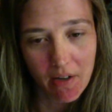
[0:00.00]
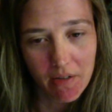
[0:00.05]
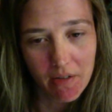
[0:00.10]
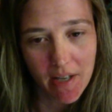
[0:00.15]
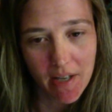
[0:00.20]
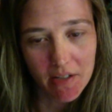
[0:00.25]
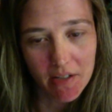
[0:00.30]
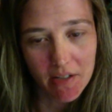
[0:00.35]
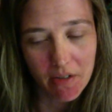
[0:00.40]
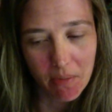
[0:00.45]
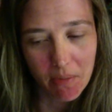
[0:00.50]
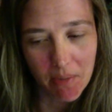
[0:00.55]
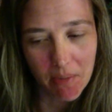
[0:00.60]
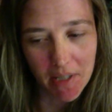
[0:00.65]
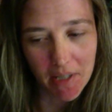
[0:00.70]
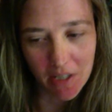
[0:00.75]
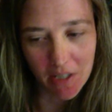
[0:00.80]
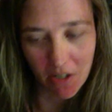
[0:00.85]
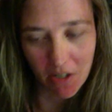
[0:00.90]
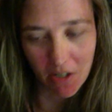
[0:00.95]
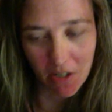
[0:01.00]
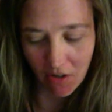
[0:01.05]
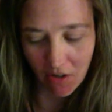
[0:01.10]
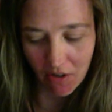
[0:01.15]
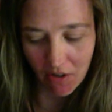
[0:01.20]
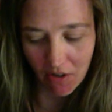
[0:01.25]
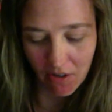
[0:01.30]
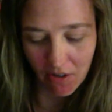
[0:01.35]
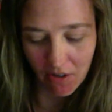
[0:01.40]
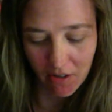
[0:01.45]
that, so it makes it
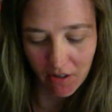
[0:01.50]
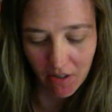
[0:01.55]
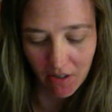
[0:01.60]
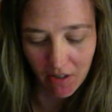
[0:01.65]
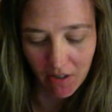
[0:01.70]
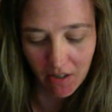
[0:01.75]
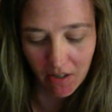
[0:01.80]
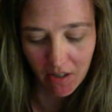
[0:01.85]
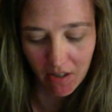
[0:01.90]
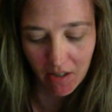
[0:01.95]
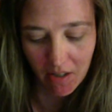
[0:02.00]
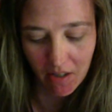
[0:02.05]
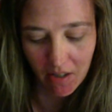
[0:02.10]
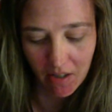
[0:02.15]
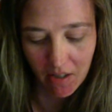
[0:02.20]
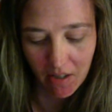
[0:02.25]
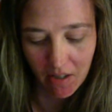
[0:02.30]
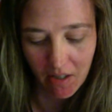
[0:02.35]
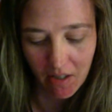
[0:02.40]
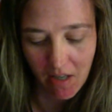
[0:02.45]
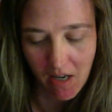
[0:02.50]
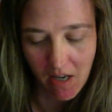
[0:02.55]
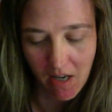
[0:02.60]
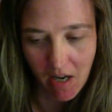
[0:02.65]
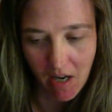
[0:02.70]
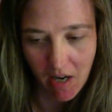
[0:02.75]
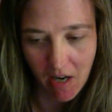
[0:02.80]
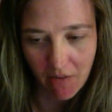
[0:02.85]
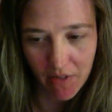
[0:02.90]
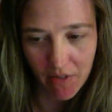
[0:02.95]
harder.
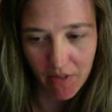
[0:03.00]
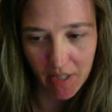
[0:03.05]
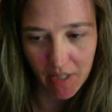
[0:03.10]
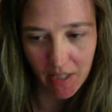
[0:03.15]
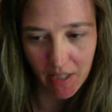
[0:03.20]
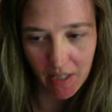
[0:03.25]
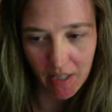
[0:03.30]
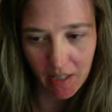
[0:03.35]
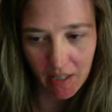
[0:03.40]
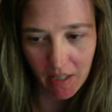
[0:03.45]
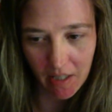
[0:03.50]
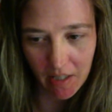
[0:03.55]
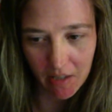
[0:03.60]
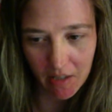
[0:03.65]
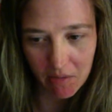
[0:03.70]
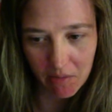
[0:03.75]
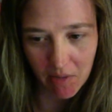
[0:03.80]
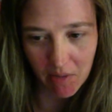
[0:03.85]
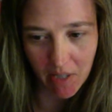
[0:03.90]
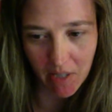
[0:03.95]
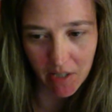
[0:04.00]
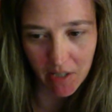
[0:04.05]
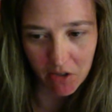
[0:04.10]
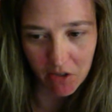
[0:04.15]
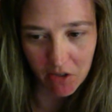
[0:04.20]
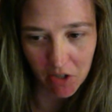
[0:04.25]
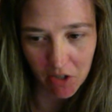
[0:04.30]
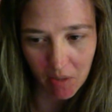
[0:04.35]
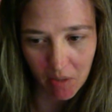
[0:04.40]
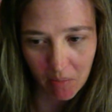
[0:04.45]
Everything in this
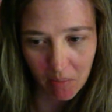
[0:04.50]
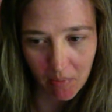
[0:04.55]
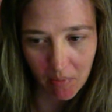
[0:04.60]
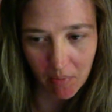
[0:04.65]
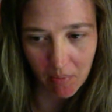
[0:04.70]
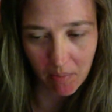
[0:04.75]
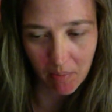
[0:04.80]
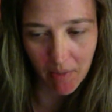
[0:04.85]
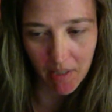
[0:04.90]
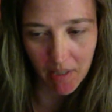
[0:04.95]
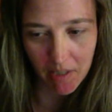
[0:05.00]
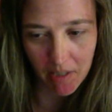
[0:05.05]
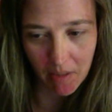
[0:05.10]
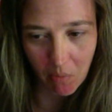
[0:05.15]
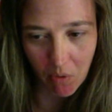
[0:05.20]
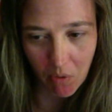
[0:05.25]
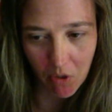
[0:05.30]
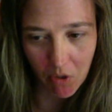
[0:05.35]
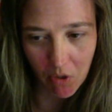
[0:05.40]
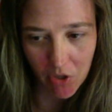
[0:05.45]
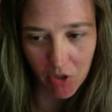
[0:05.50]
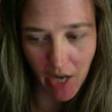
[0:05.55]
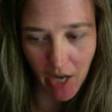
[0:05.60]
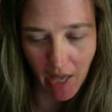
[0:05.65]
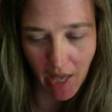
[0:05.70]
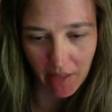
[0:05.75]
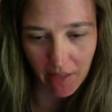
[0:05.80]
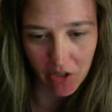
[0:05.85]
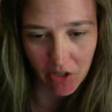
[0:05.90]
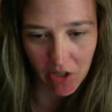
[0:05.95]
relationship makes it more
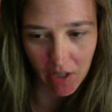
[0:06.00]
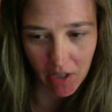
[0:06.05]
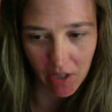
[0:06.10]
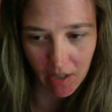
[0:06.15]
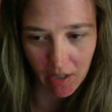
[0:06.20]
challenging.